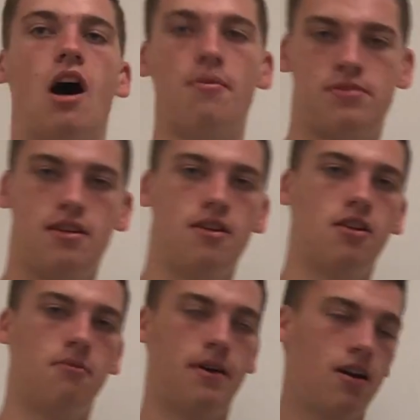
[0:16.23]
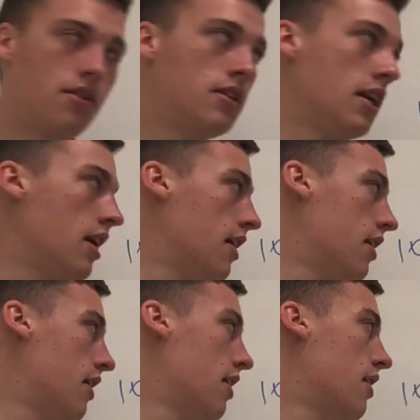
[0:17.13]
the opposite of the libero.
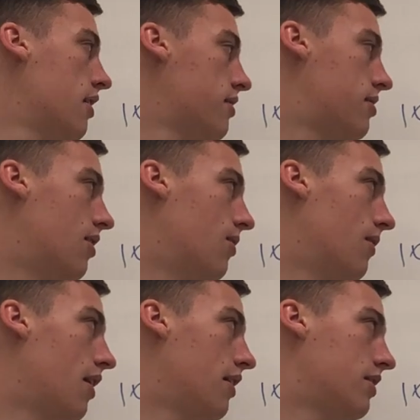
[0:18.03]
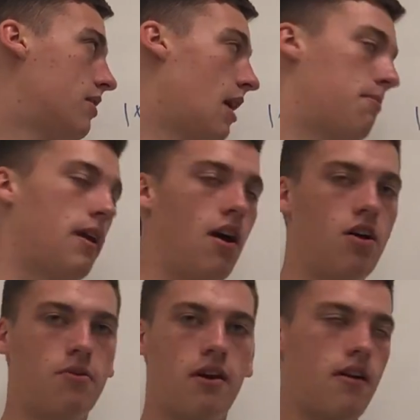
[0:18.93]
So they play
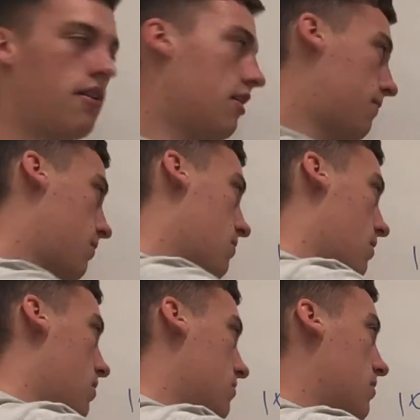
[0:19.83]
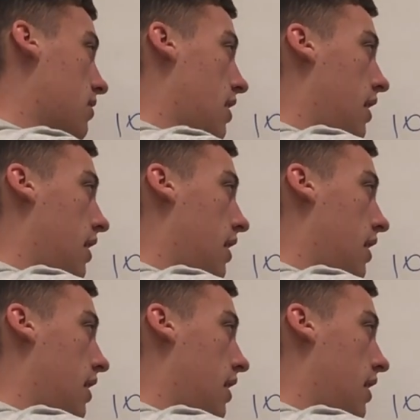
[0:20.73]
all the way around in the front row,